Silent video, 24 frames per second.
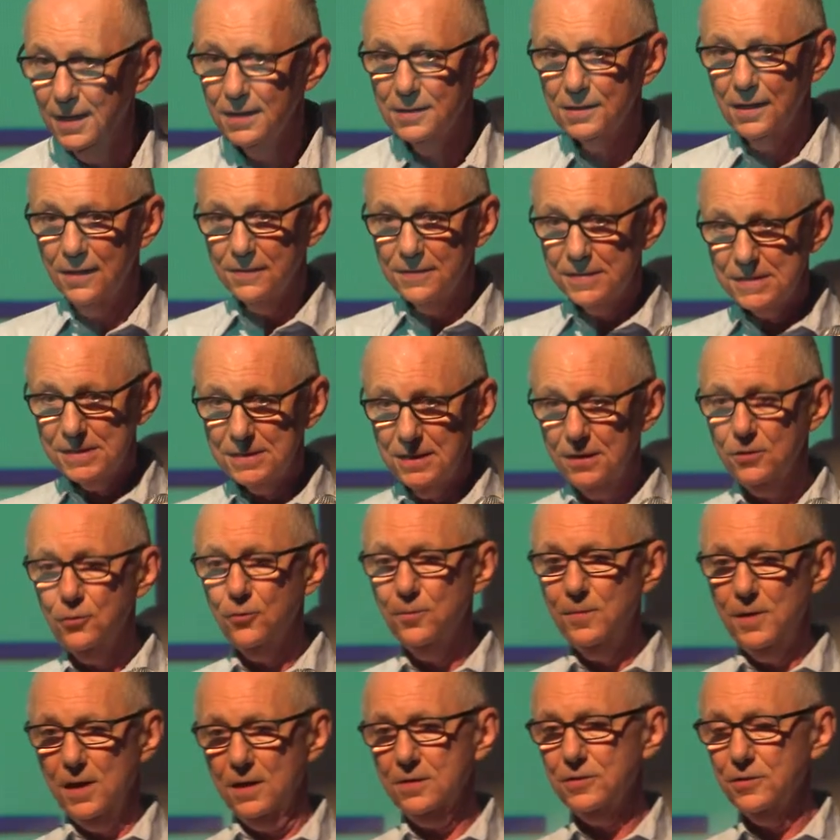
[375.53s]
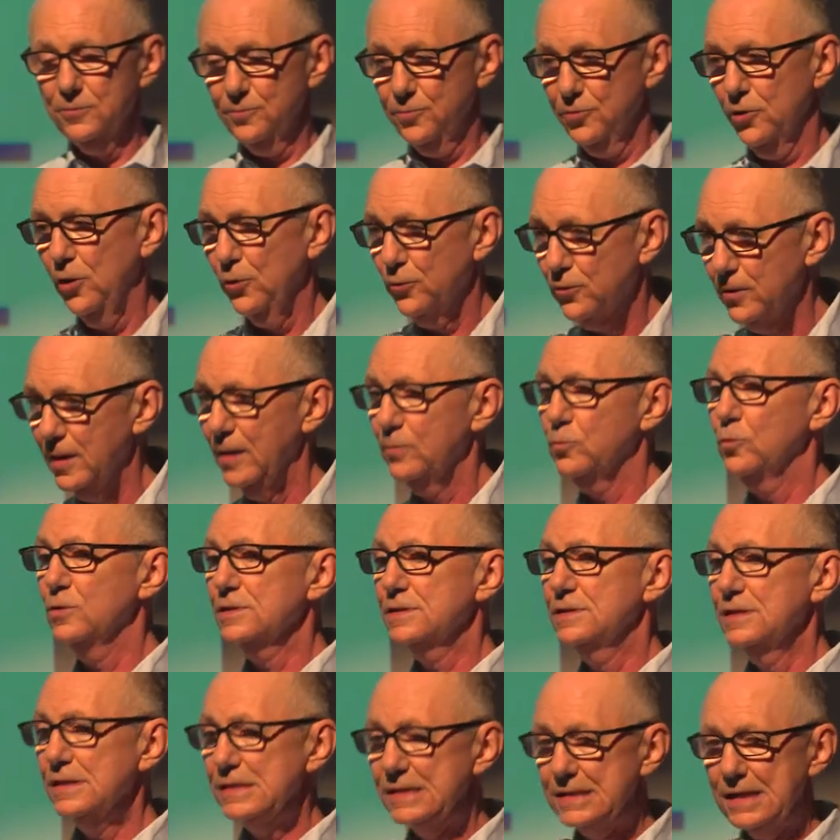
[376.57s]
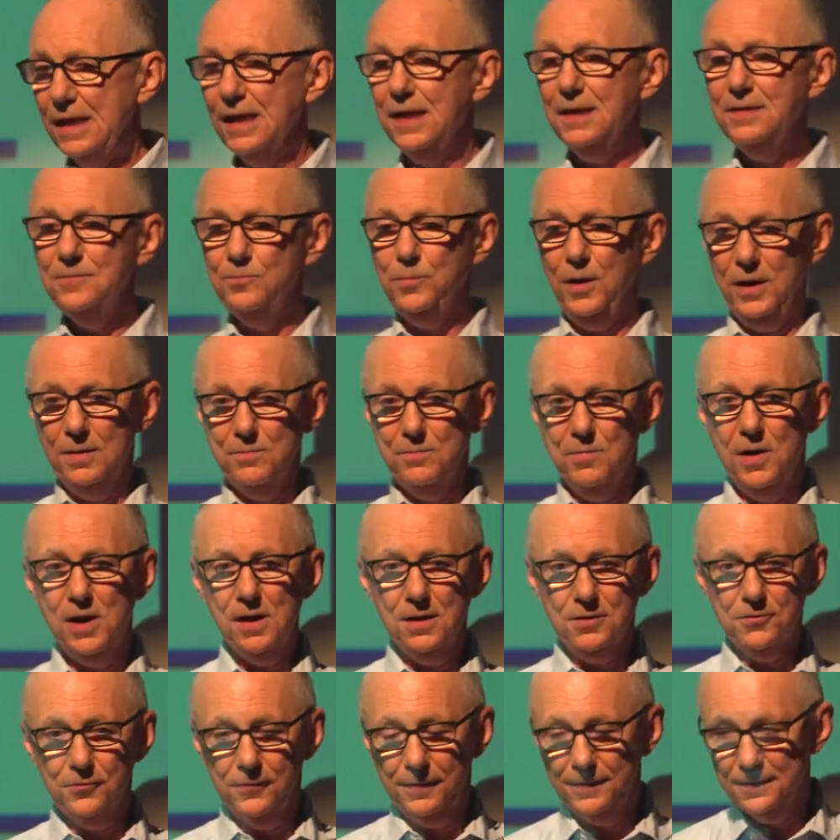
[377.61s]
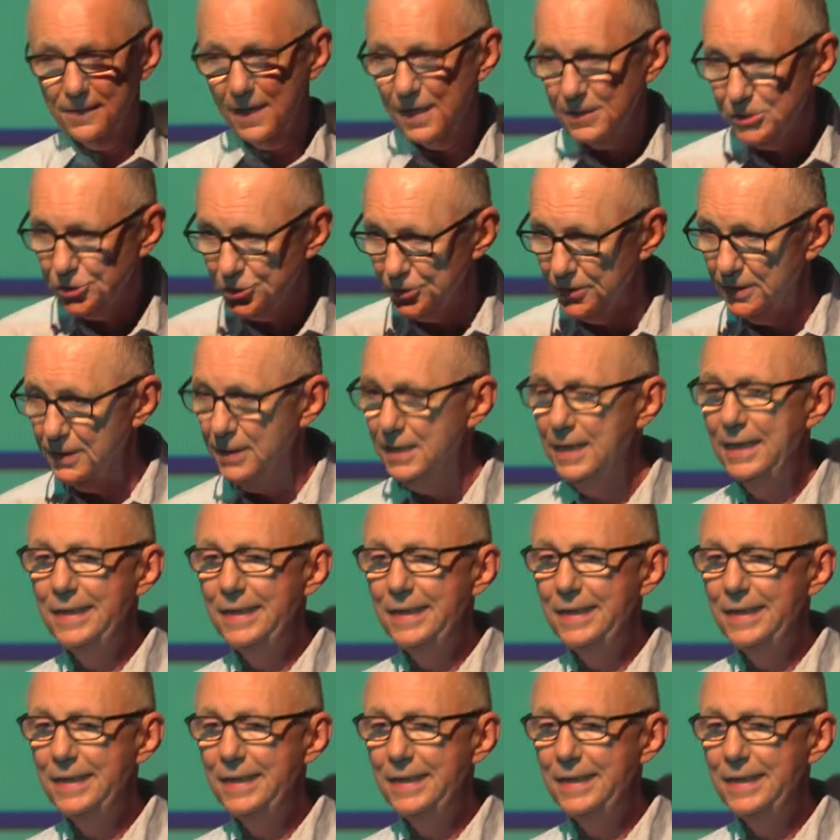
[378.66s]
Now, the single market program was designed by Margaret Thatcher